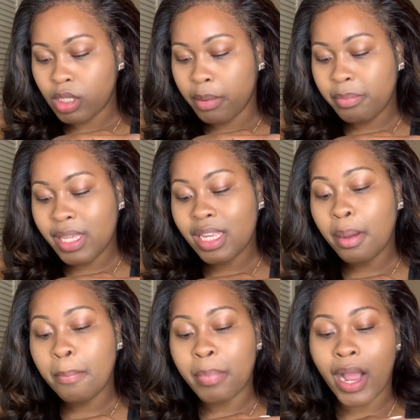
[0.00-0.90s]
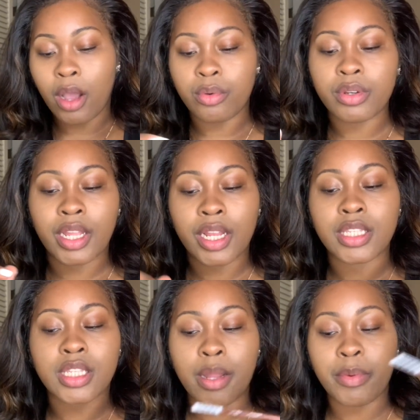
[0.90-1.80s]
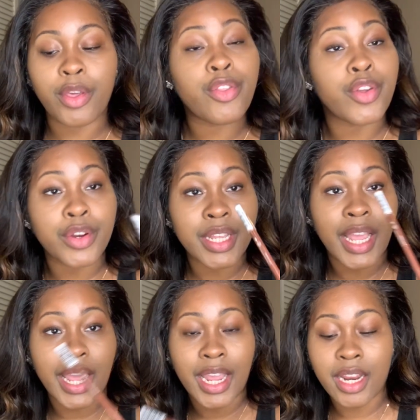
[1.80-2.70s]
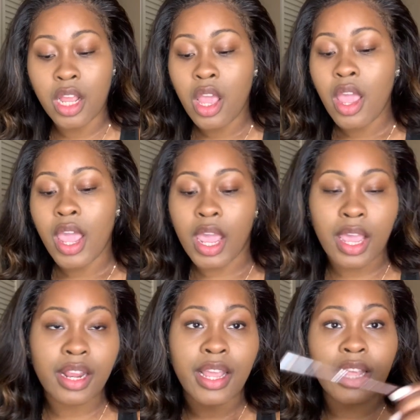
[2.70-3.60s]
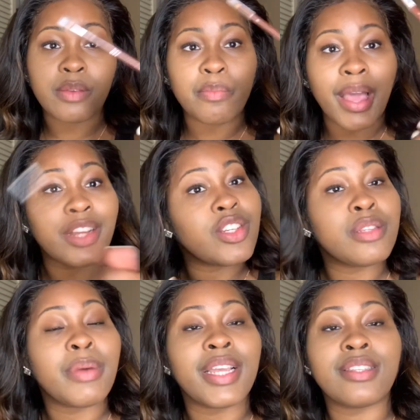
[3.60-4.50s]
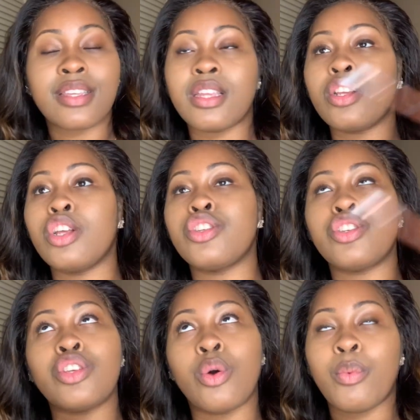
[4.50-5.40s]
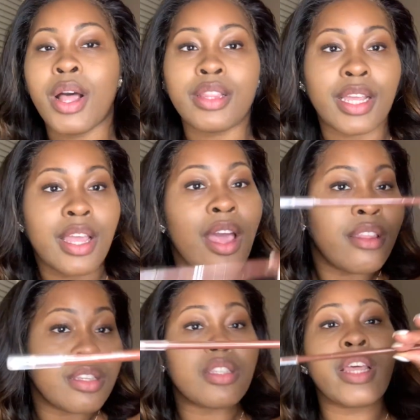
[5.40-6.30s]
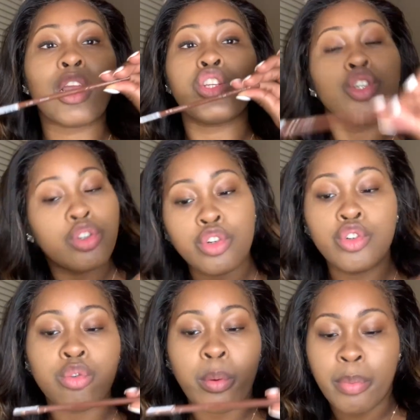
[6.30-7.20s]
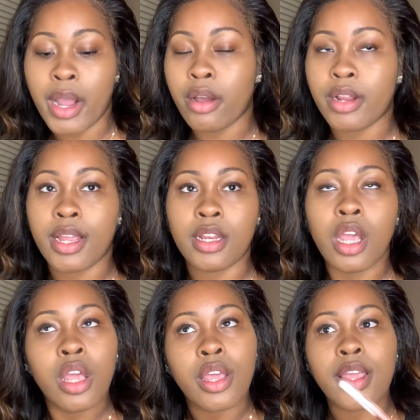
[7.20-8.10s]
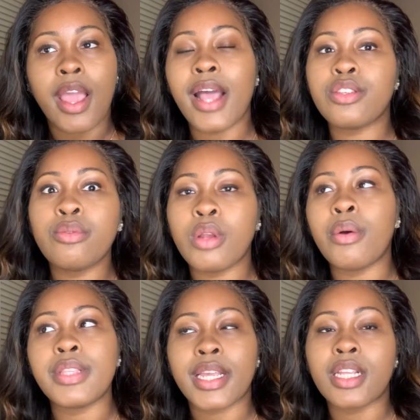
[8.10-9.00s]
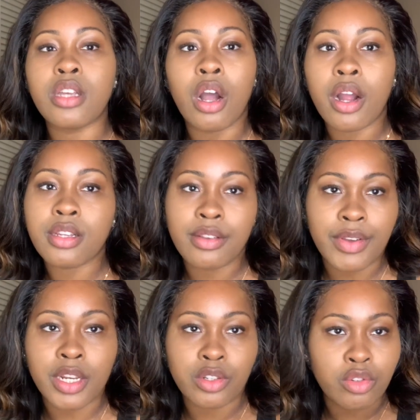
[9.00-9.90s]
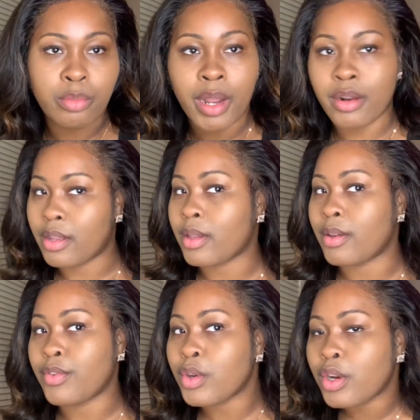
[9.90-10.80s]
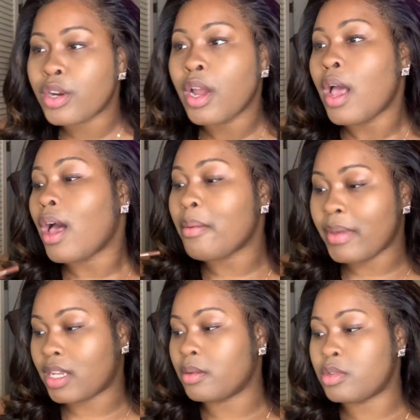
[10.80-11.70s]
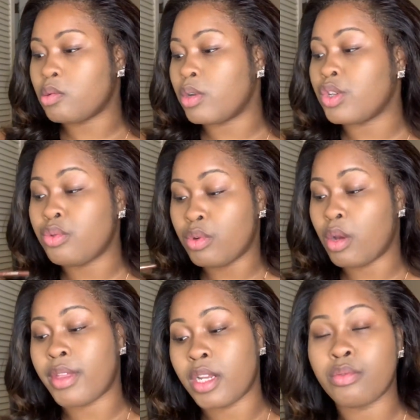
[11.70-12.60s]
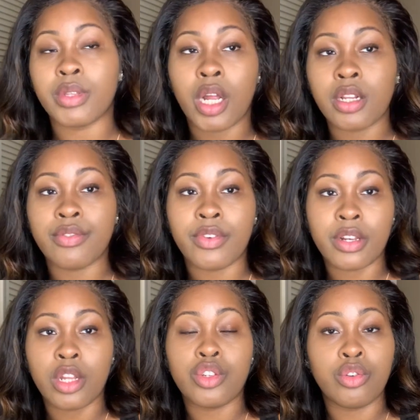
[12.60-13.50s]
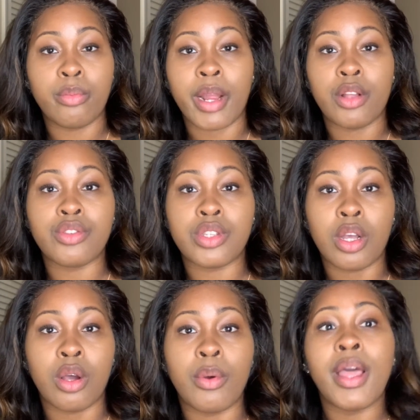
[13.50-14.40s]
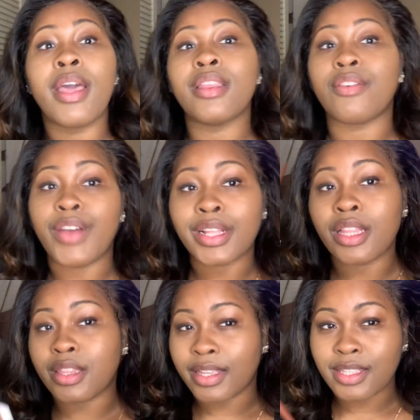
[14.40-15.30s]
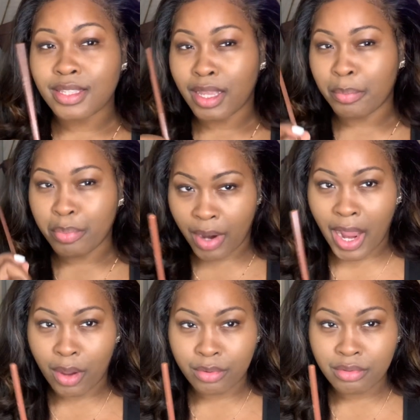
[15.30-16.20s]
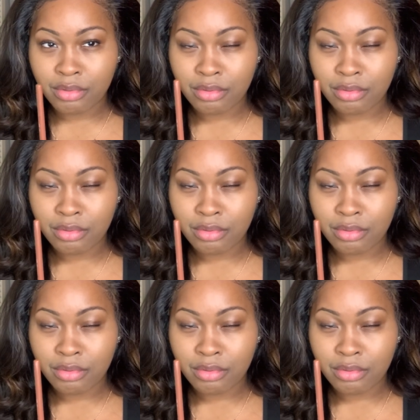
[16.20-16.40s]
medium brown. It's number 38, and it matches my skin so well. Like, this is like a true brown, and as you know, like, it's hard to find a true brown. Like, if you're a makeup doer, you know that it's really hard to find a true brown. So the fact that this is like brown,